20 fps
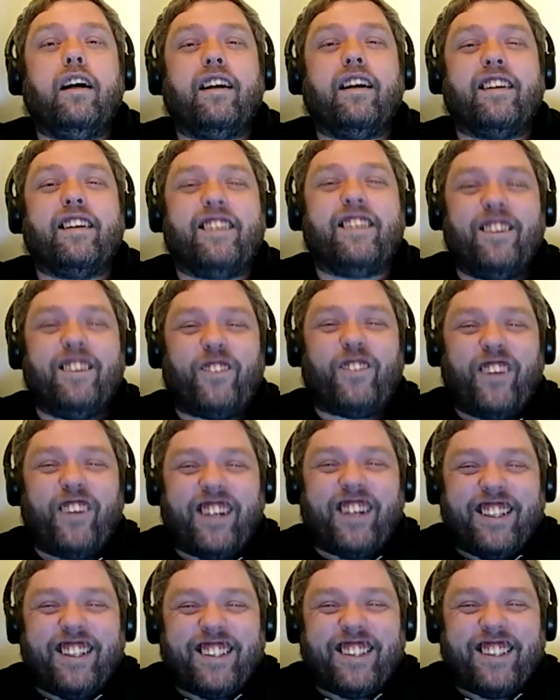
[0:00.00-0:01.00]
I'm just
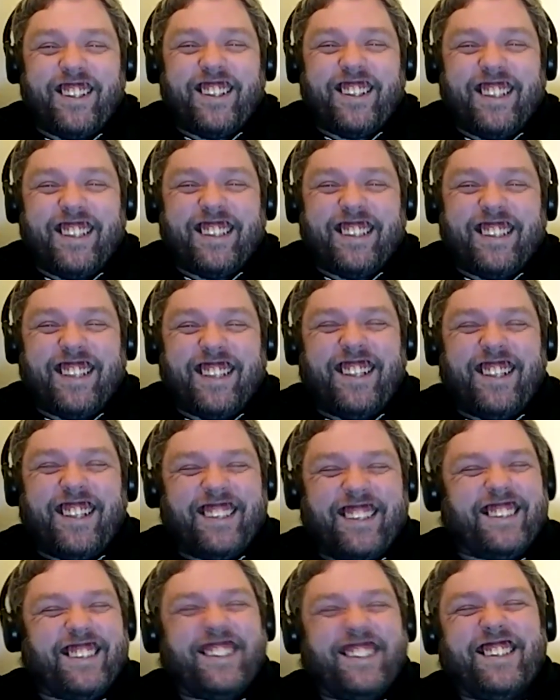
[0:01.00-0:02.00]
fucking turning it down.
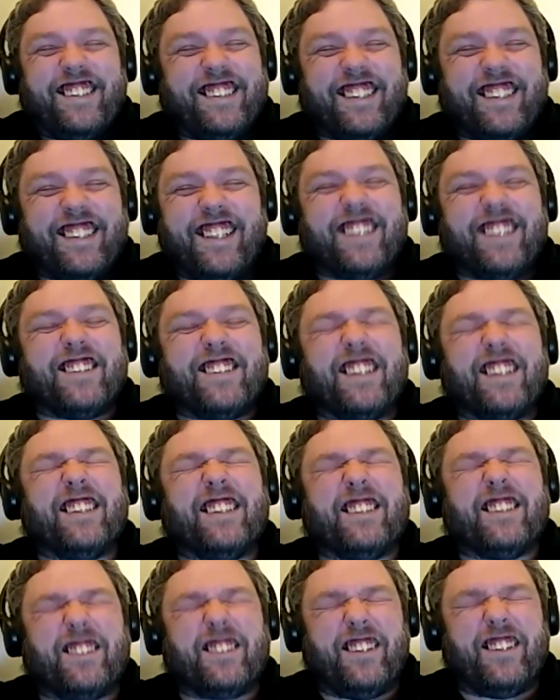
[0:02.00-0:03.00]
Soul said it's like
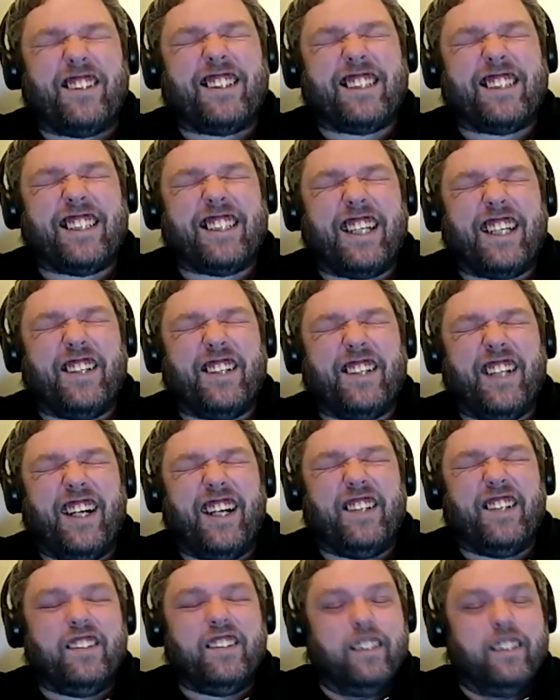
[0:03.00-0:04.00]
just turn it down
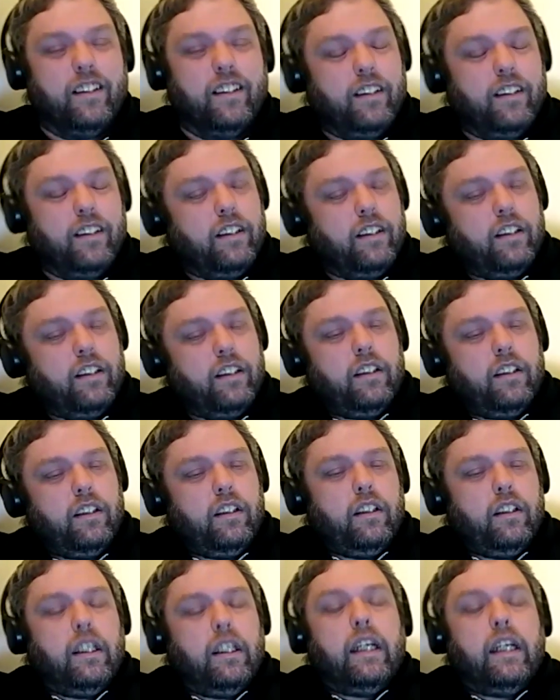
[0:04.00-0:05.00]
now.
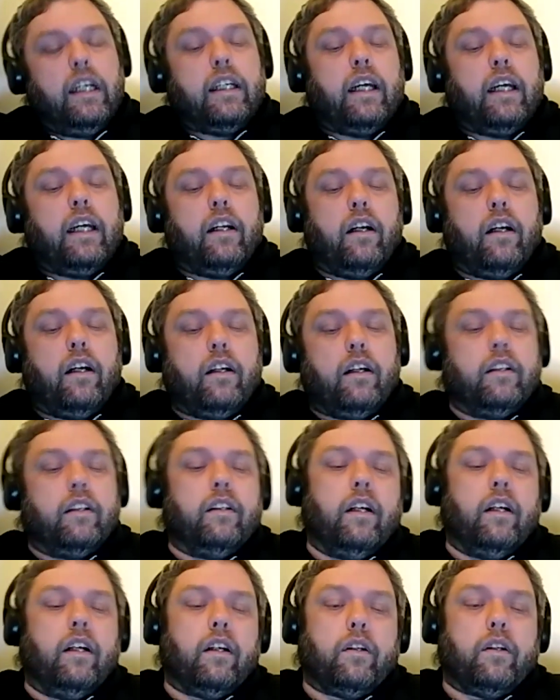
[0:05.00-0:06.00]
Yeah. yeah, not
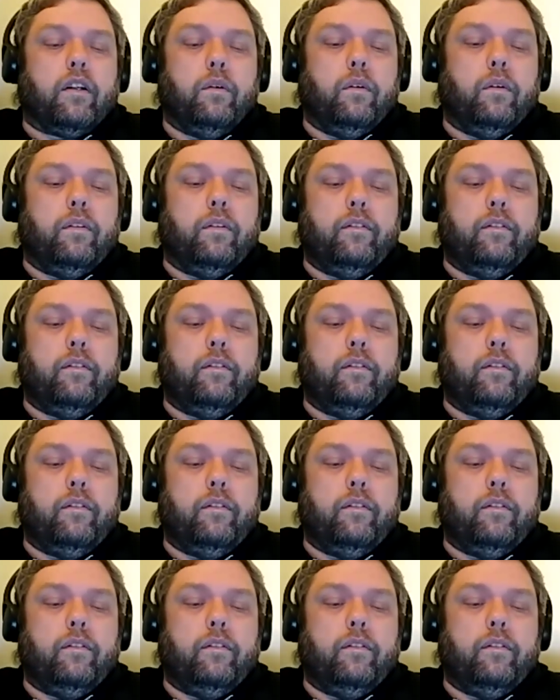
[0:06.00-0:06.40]
not cool.